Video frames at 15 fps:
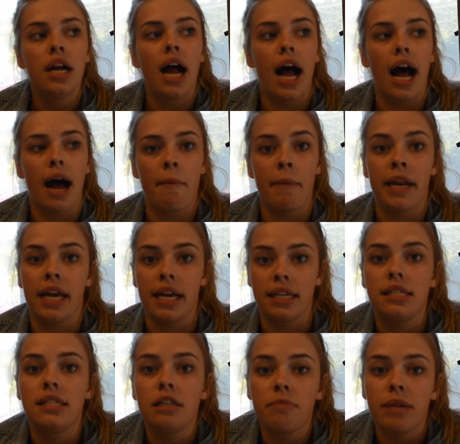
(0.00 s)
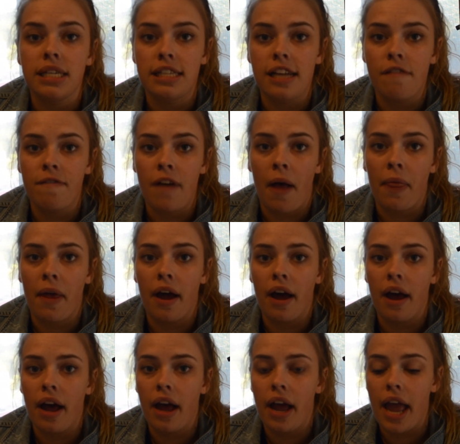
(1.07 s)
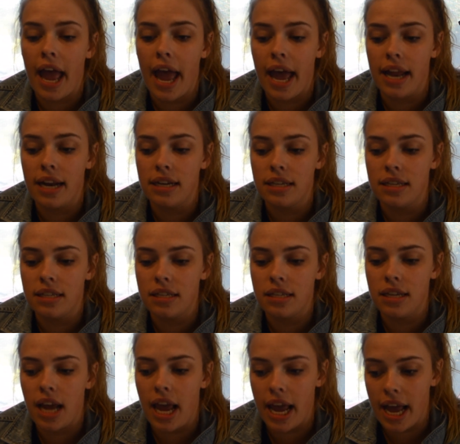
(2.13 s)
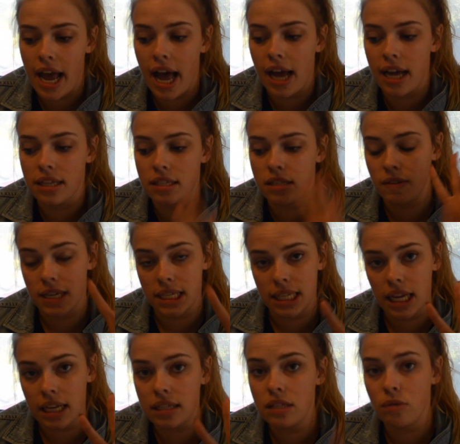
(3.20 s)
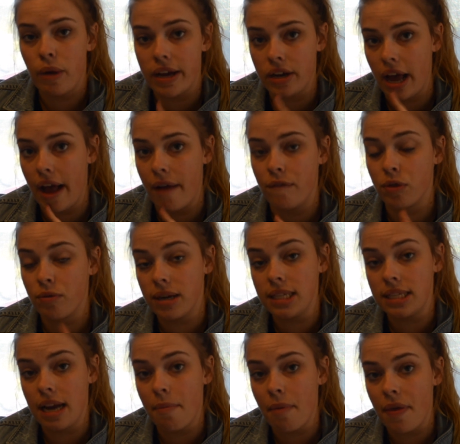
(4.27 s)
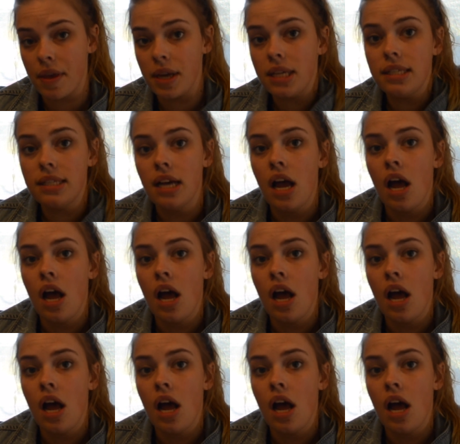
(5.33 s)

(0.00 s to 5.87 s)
And he's still my stepfather, and he has 3 sons, so I have 3 stepbrothers.